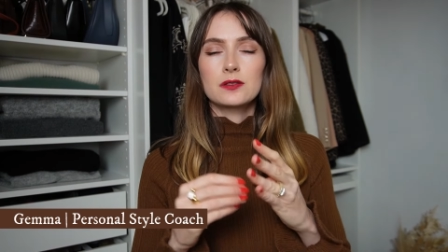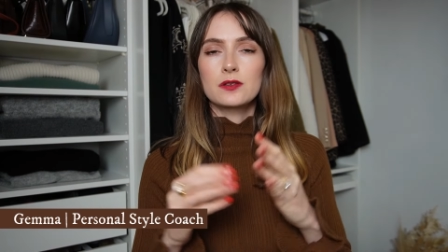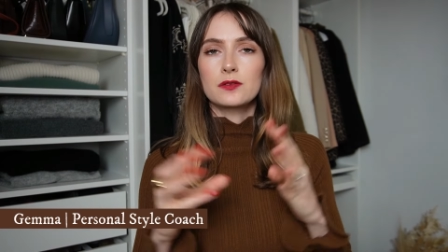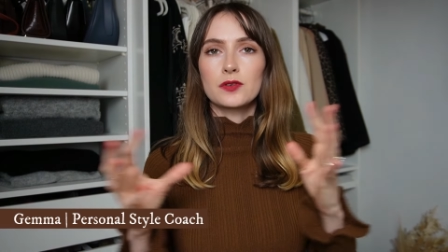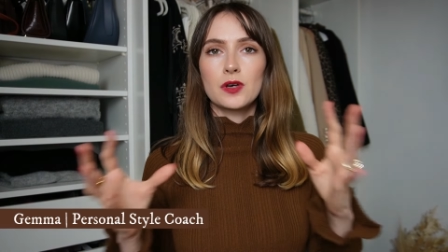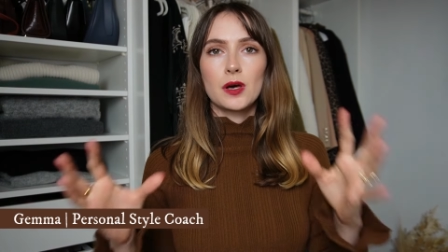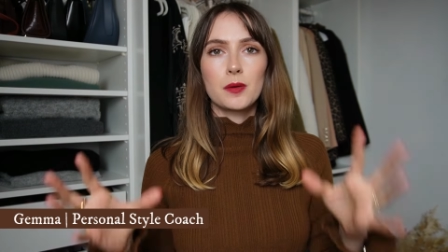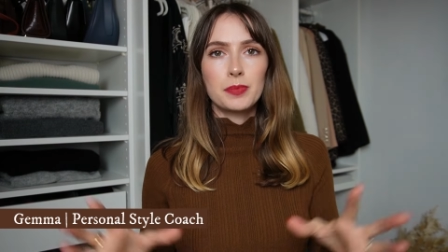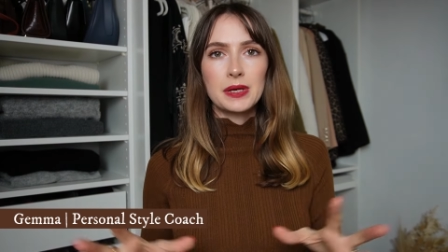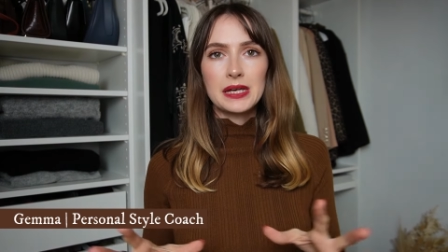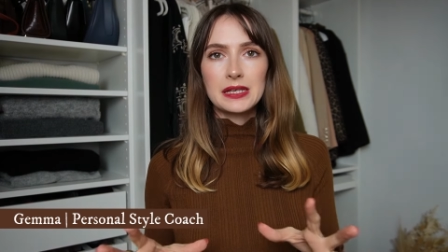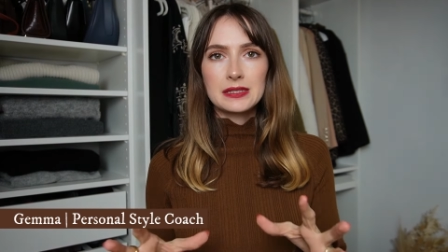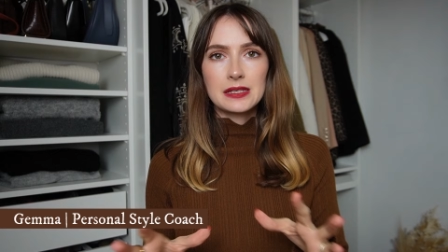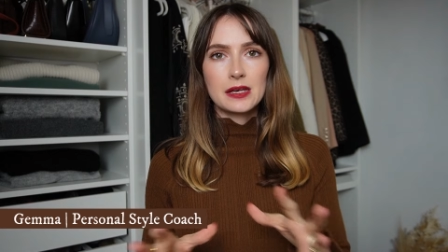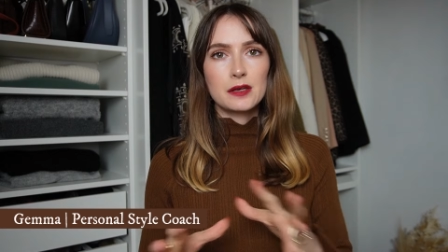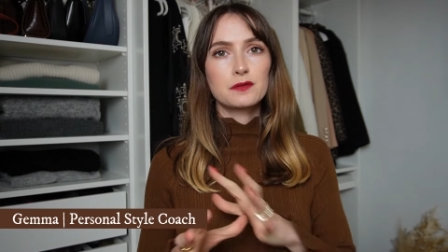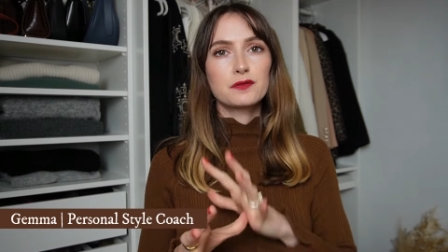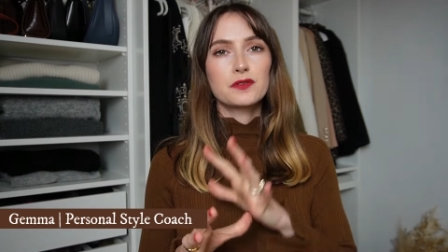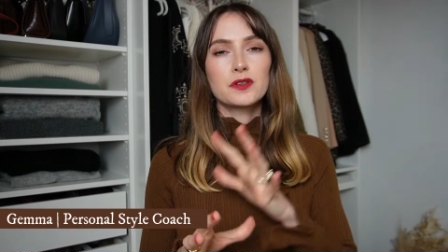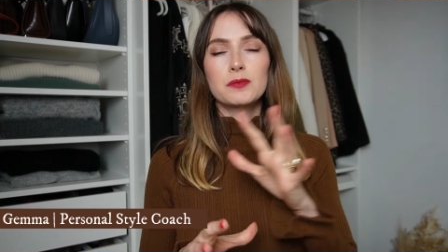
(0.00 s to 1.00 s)
So I've got a base
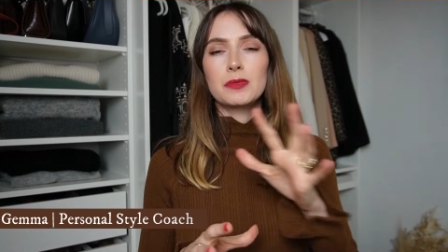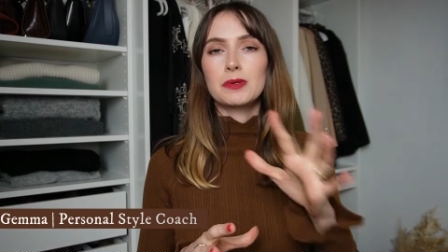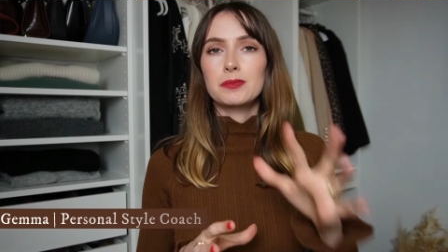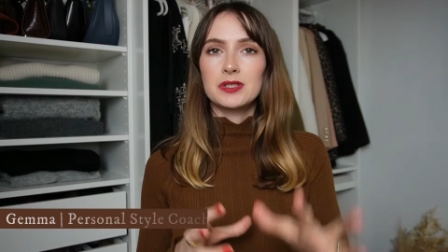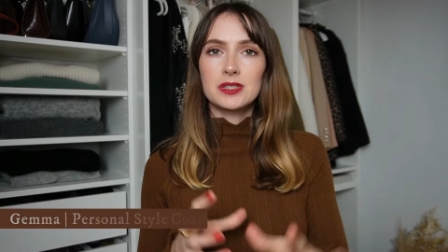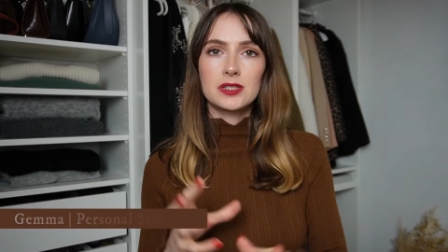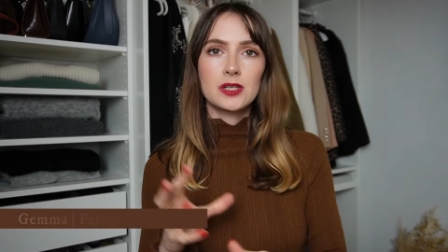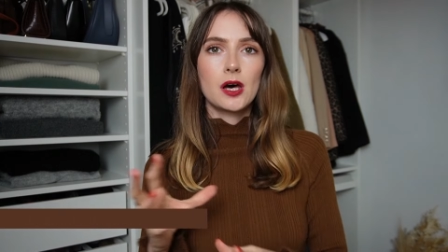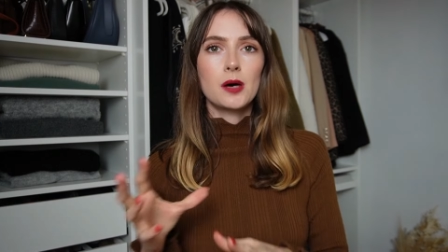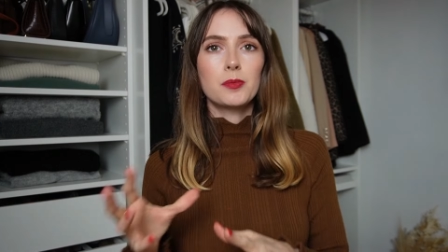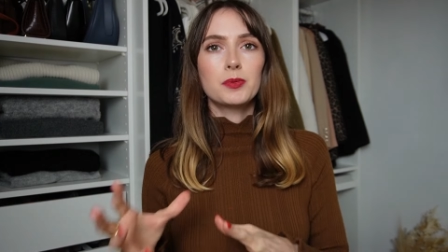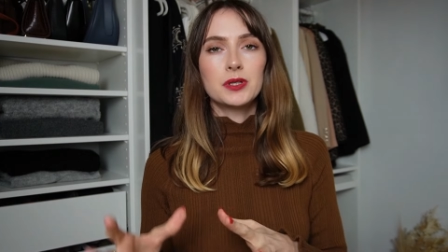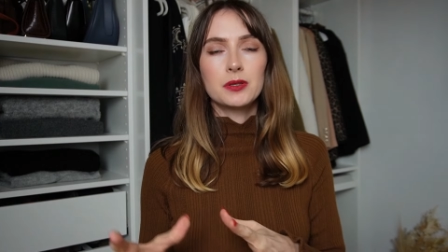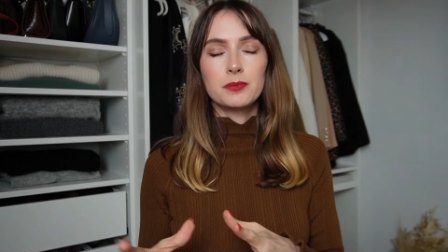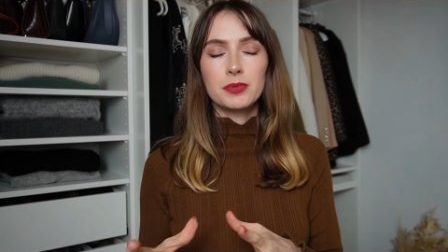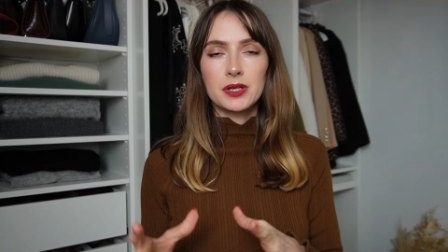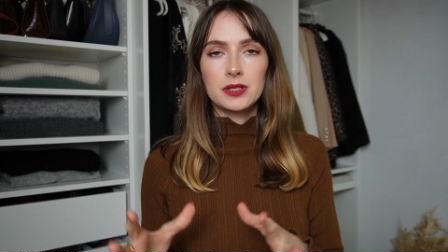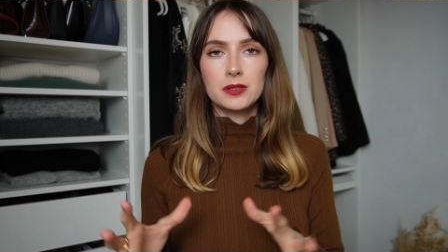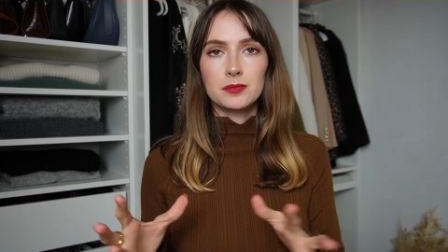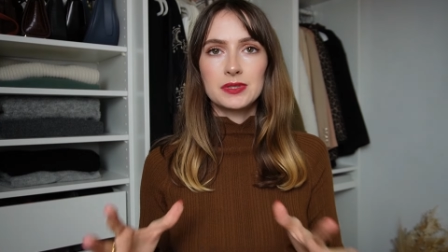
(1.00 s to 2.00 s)
outfit, maybe a top and a
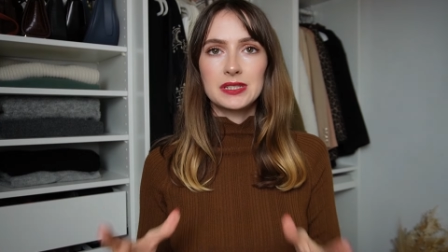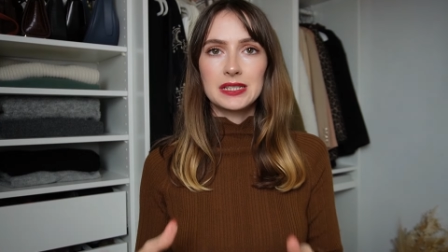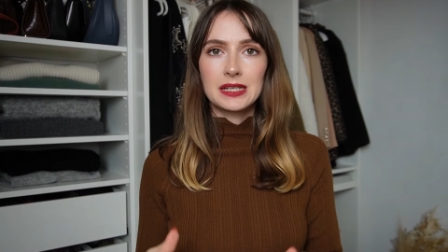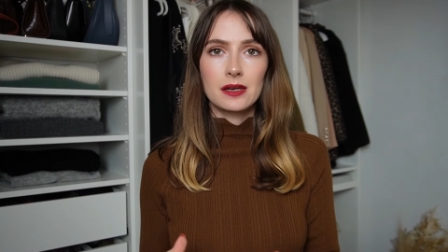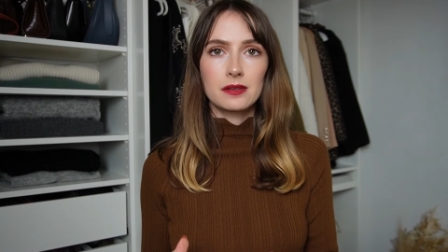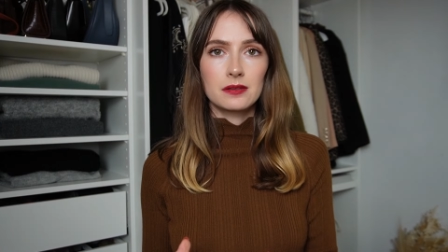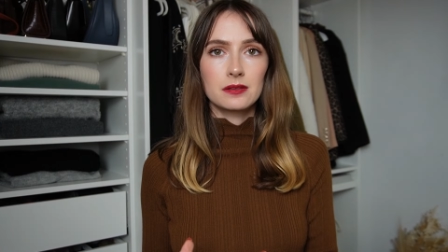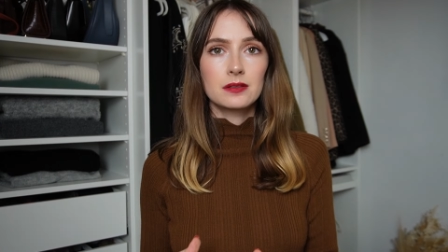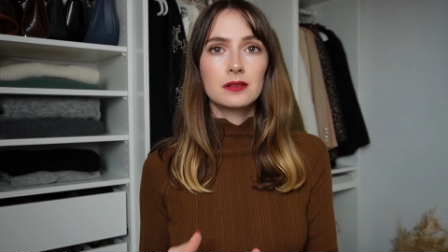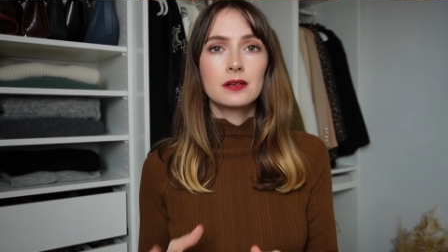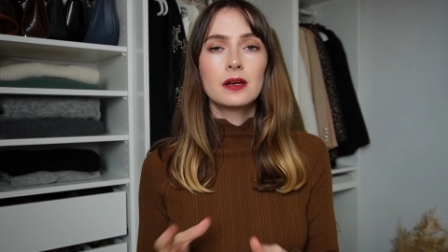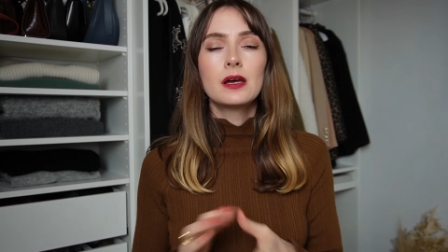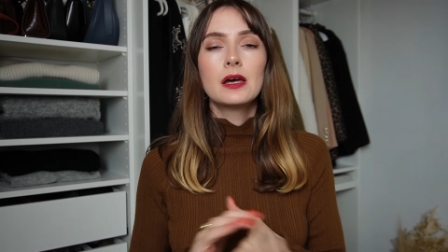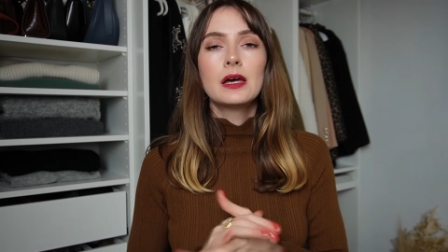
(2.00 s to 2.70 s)
bottom together,